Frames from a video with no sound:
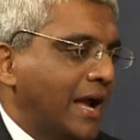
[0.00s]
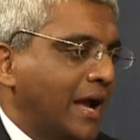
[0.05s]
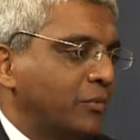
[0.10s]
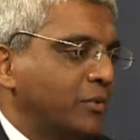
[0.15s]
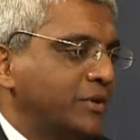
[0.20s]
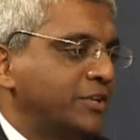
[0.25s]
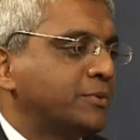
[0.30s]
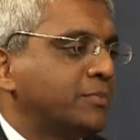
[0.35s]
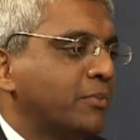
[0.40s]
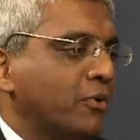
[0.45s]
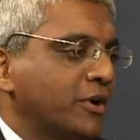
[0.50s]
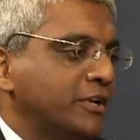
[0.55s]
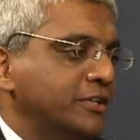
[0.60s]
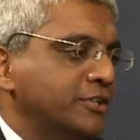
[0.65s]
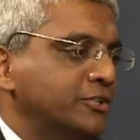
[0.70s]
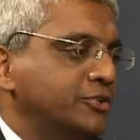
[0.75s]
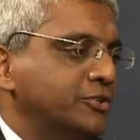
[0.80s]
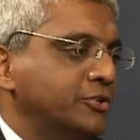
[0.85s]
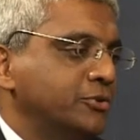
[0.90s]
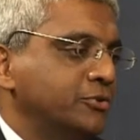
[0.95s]
At which point
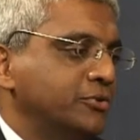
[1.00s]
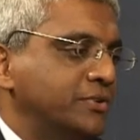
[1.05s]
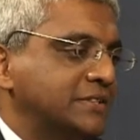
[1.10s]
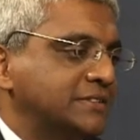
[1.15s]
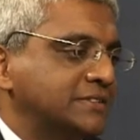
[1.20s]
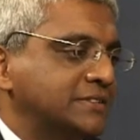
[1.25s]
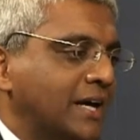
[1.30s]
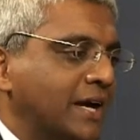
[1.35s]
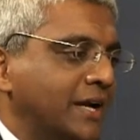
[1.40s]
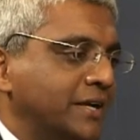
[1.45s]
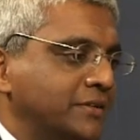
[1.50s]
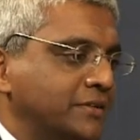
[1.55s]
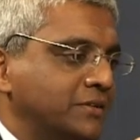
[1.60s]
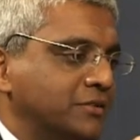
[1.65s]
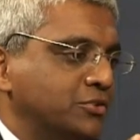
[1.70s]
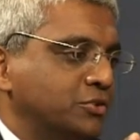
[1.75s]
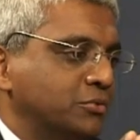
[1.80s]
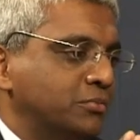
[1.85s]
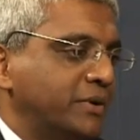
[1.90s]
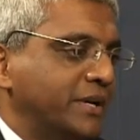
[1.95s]
did you decide
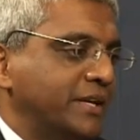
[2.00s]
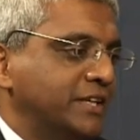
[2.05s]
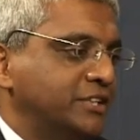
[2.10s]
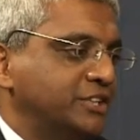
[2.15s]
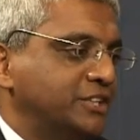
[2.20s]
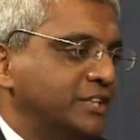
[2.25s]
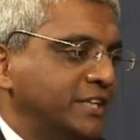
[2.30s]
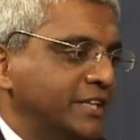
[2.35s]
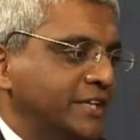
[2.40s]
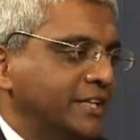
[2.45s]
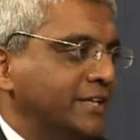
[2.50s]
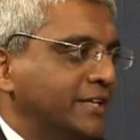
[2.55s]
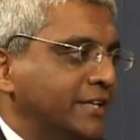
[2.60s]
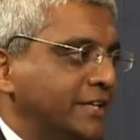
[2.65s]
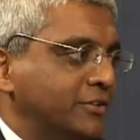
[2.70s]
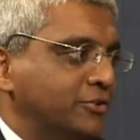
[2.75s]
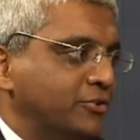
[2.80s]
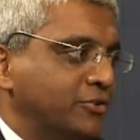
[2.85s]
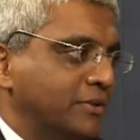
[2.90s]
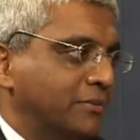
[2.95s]
to bring GE
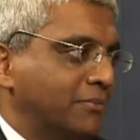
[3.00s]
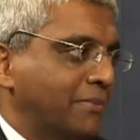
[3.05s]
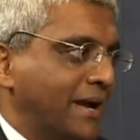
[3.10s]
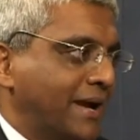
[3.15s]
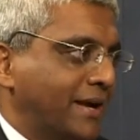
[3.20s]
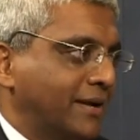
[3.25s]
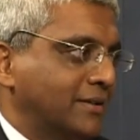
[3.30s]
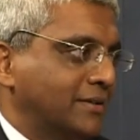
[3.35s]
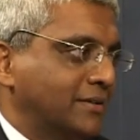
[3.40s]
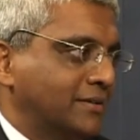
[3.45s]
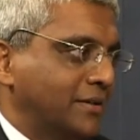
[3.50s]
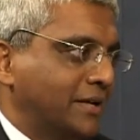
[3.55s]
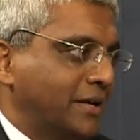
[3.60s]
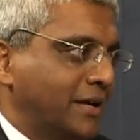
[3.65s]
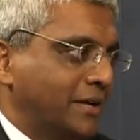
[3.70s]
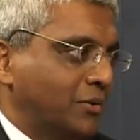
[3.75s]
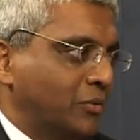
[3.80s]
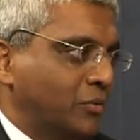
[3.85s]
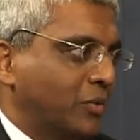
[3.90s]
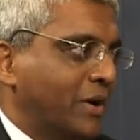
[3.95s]
into the bank,
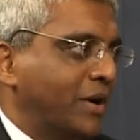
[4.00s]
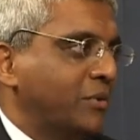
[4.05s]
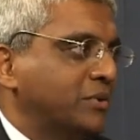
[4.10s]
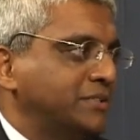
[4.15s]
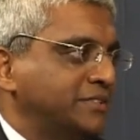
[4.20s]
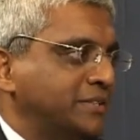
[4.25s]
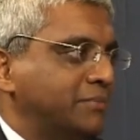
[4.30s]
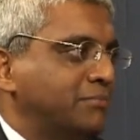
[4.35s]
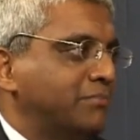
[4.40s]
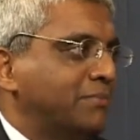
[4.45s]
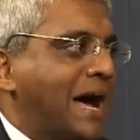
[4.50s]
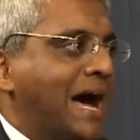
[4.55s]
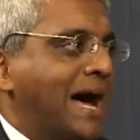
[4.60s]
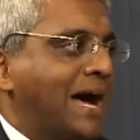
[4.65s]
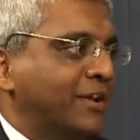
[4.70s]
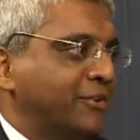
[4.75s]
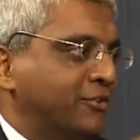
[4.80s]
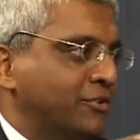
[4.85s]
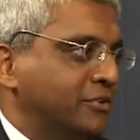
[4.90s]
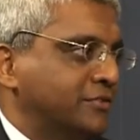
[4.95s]
and what was it
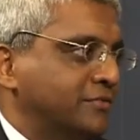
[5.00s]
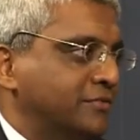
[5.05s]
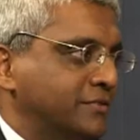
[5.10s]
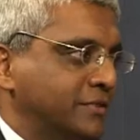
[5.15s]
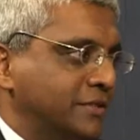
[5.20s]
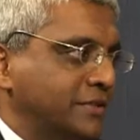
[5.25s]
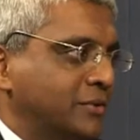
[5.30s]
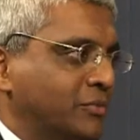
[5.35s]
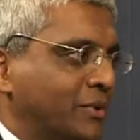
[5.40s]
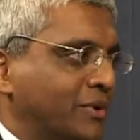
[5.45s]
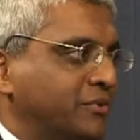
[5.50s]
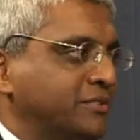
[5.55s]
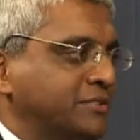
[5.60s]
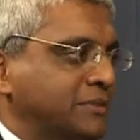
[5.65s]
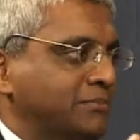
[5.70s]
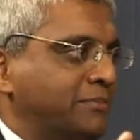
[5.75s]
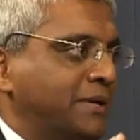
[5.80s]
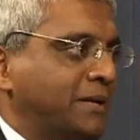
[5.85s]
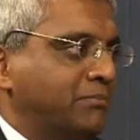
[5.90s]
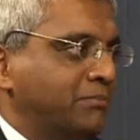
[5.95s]
part of? What was
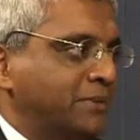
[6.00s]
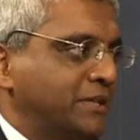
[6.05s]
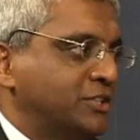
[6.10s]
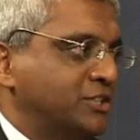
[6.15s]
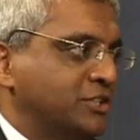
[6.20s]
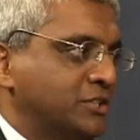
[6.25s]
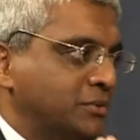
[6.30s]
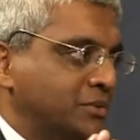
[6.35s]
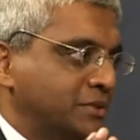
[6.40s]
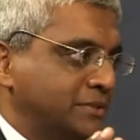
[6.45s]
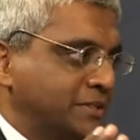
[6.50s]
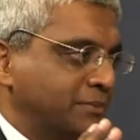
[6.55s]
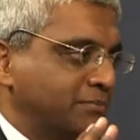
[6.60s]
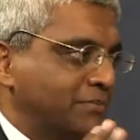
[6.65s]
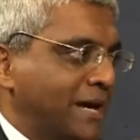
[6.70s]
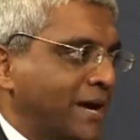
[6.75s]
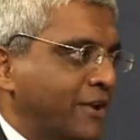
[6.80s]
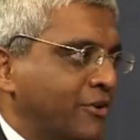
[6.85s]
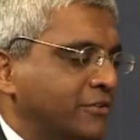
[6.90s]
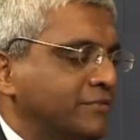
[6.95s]
the big picture was it
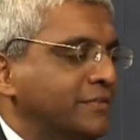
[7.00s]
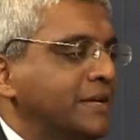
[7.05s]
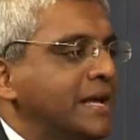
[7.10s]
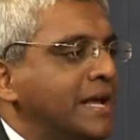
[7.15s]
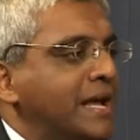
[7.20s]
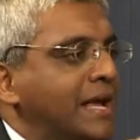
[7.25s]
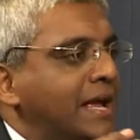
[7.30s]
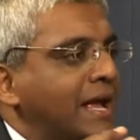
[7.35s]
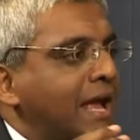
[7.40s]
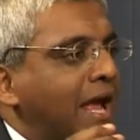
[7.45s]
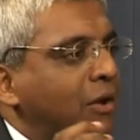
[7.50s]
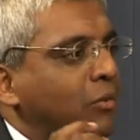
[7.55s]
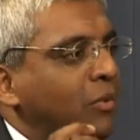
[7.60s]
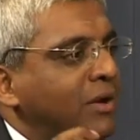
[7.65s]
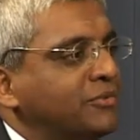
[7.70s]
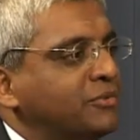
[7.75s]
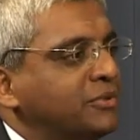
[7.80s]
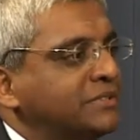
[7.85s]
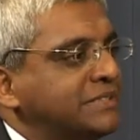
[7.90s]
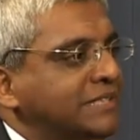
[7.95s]
part of? And
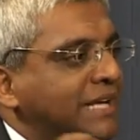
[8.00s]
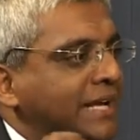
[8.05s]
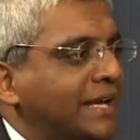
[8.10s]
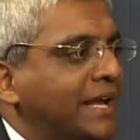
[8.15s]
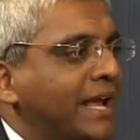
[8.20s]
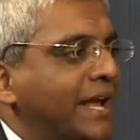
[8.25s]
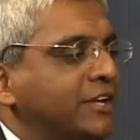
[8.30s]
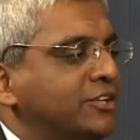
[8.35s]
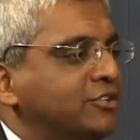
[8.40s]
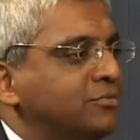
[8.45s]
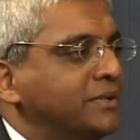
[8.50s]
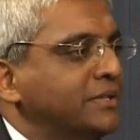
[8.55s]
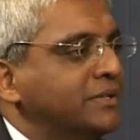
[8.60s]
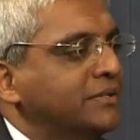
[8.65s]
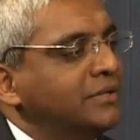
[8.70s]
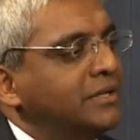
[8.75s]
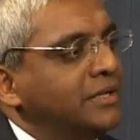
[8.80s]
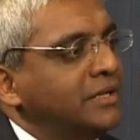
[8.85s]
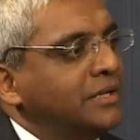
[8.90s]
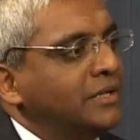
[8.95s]
what was the
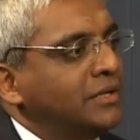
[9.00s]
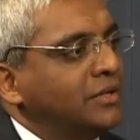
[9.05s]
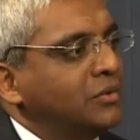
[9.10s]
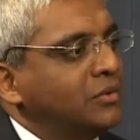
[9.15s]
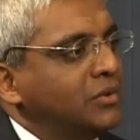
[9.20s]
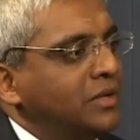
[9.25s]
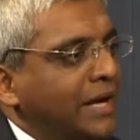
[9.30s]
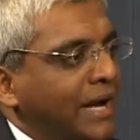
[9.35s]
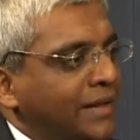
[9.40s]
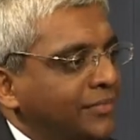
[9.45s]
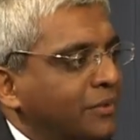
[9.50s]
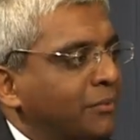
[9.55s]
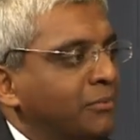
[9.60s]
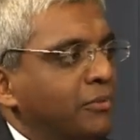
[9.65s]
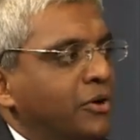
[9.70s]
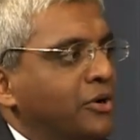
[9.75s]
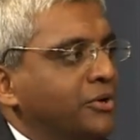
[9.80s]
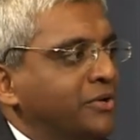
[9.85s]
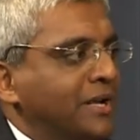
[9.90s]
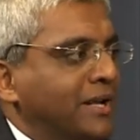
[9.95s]
engagement at the
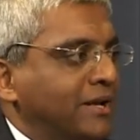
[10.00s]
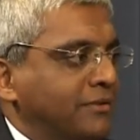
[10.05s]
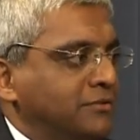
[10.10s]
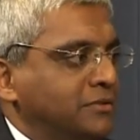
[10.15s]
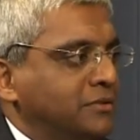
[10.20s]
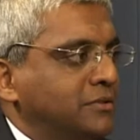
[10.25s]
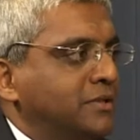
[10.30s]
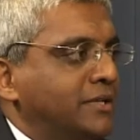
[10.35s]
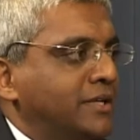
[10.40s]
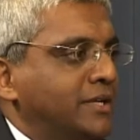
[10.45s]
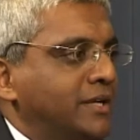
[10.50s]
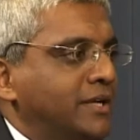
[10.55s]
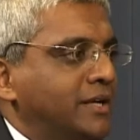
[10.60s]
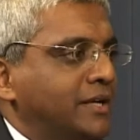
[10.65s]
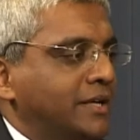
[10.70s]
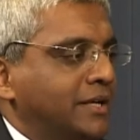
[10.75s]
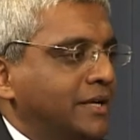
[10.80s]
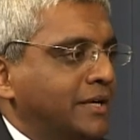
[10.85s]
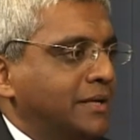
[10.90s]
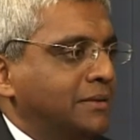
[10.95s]
board level
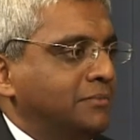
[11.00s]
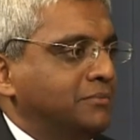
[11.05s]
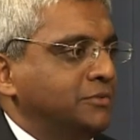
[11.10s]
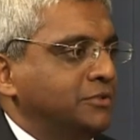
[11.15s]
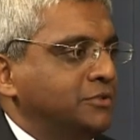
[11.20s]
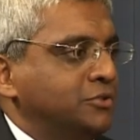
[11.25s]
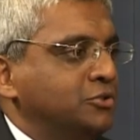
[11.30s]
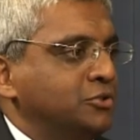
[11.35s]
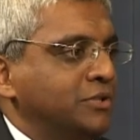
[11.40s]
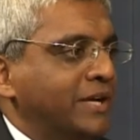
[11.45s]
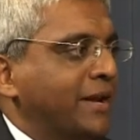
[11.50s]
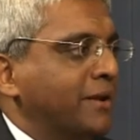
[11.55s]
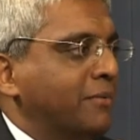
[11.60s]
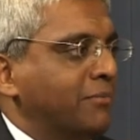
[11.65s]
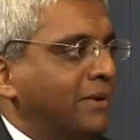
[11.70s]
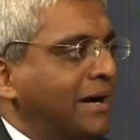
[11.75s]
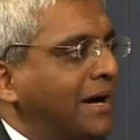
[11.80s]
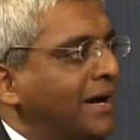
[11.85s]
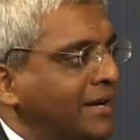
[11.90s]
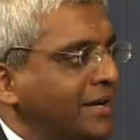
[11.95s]
to get a
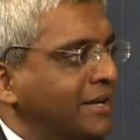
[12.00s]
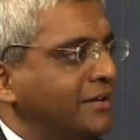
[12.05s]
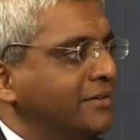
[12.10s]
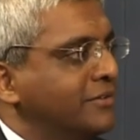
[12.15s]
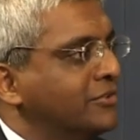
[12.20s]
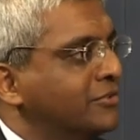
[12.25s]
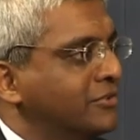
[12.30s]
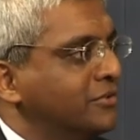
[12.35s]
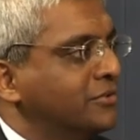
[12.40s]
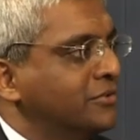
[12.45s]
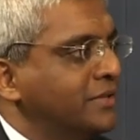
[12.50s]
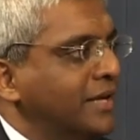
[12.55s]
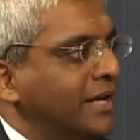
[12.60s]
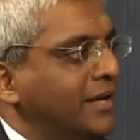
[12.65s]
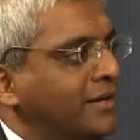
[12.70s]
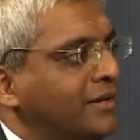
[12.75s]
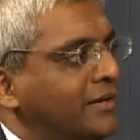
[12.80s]
buy-in to do that?